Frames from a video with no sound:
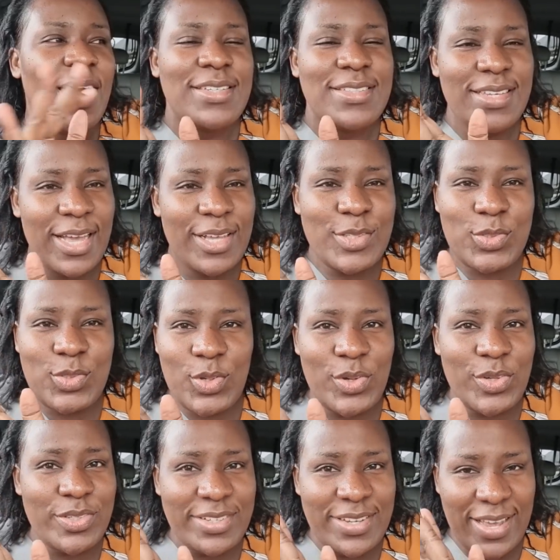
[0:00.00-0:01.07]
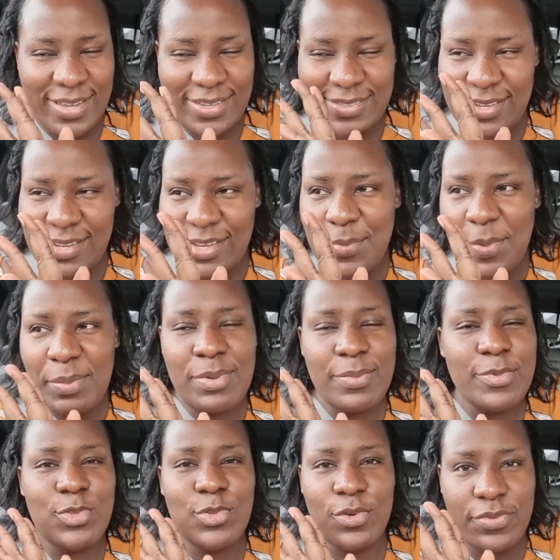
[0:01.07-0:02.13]
Yeah, so you guys, my mom is
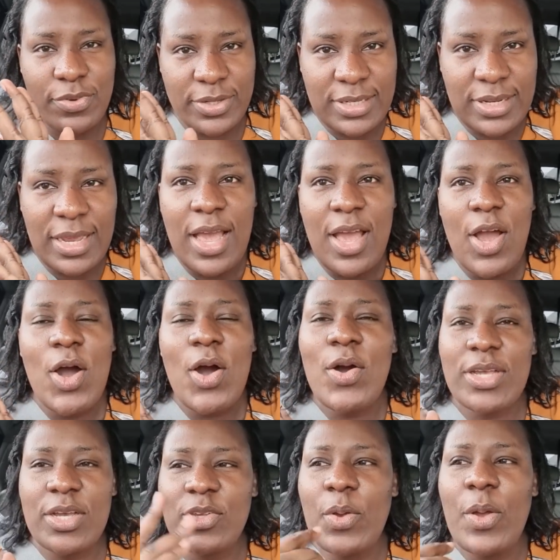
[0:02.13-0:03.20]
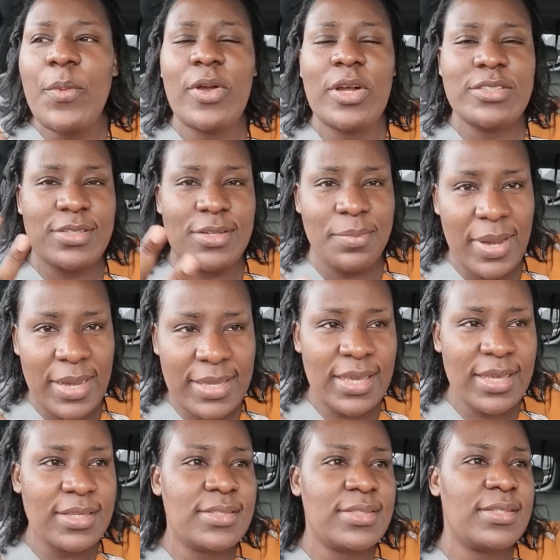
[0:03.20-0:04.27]
so funny. Okay, so when we got to the market,
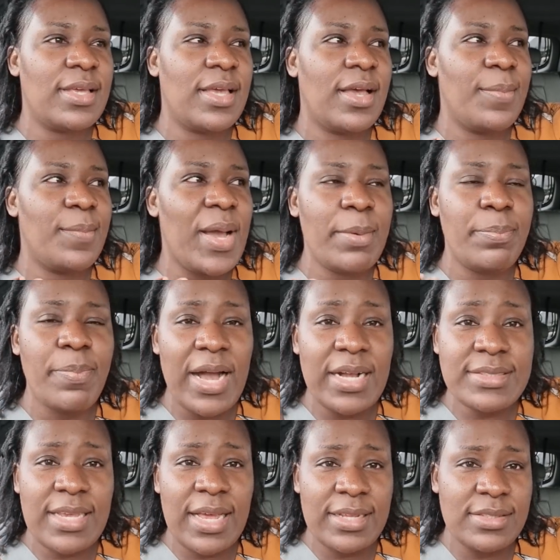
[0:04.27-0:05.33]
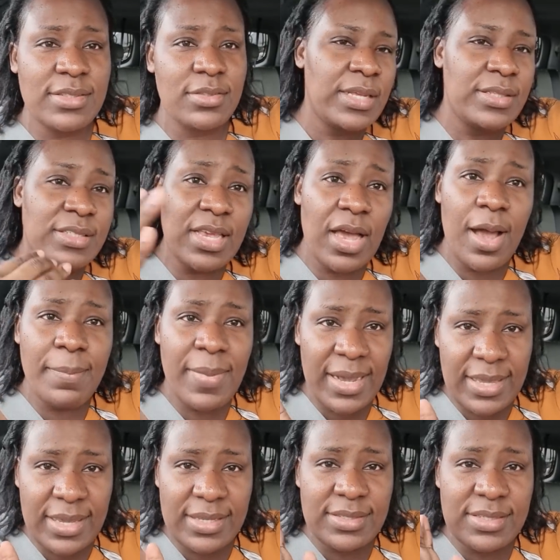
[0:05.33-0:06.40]
I parked at this our
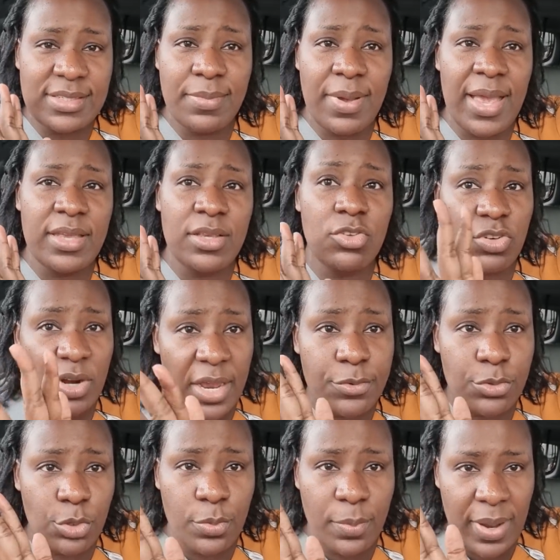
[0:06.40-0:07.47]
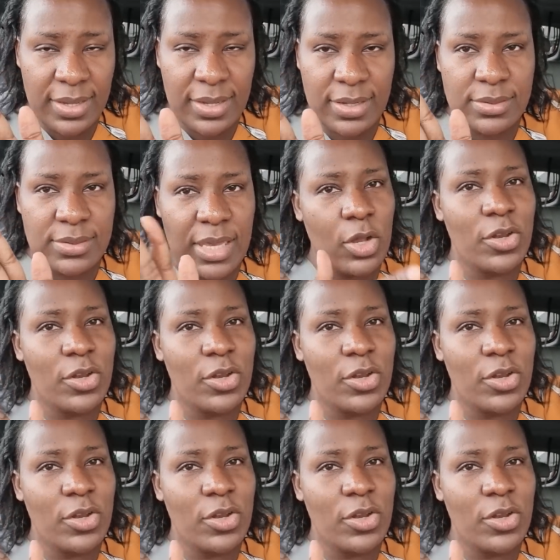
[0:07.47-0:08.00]
market. Is my drive-through market. I call